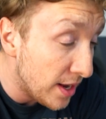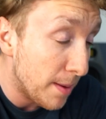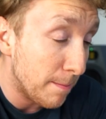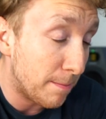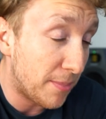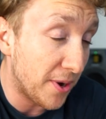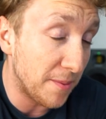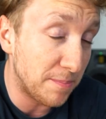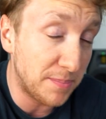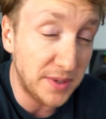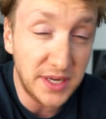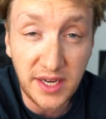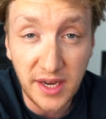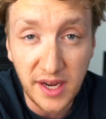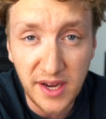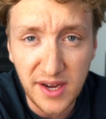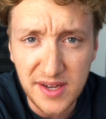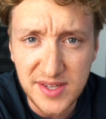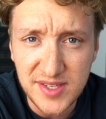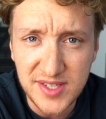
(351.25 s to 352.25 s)
but
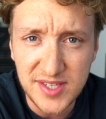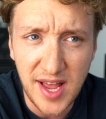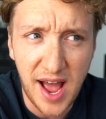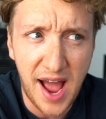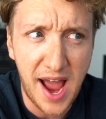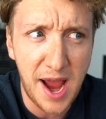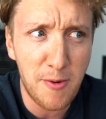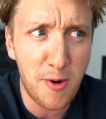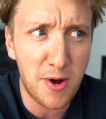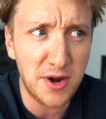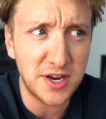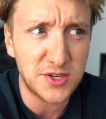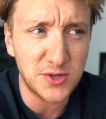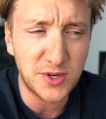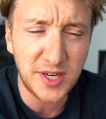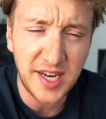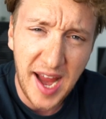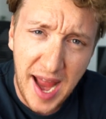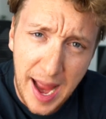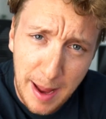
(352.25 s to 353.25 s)
because I wanted to
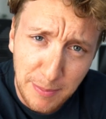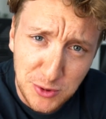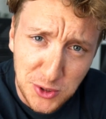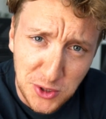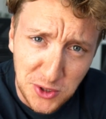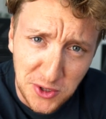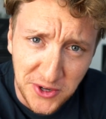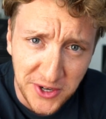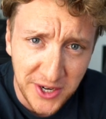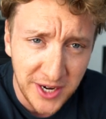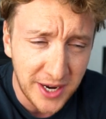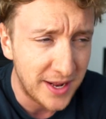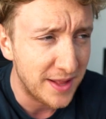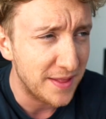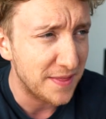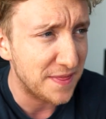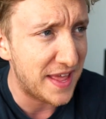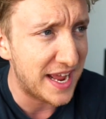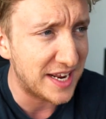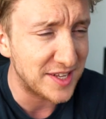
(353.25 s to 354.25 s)
capture
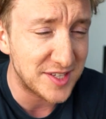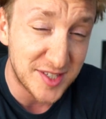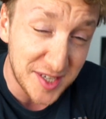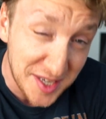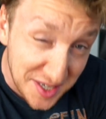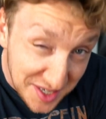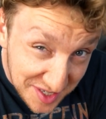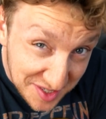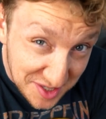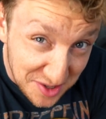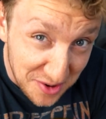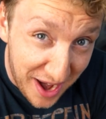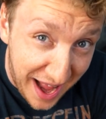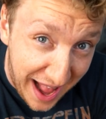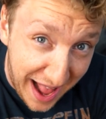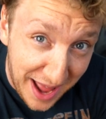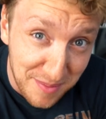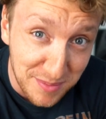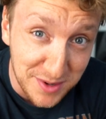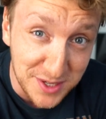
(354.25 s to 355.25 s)
that sinister
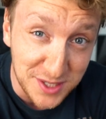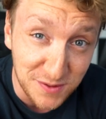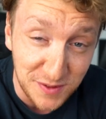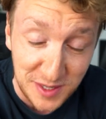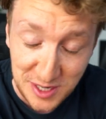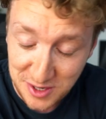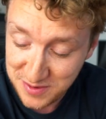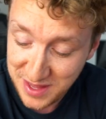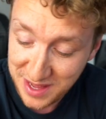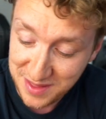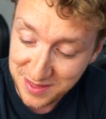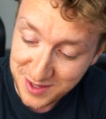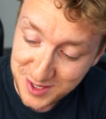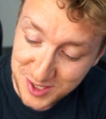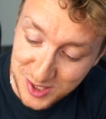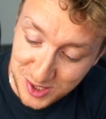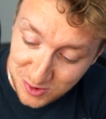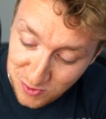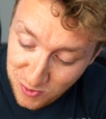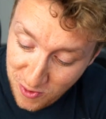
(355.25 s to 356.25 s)
atmosphere that
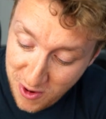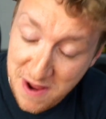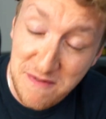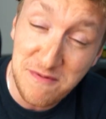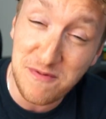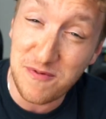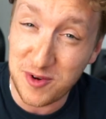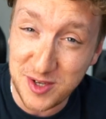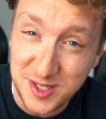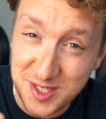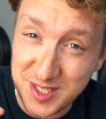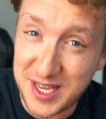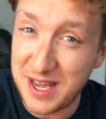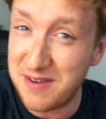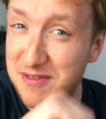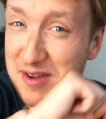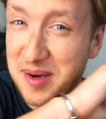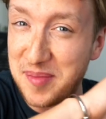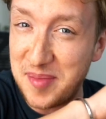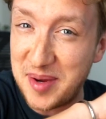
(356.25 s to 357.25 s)
this riff was giving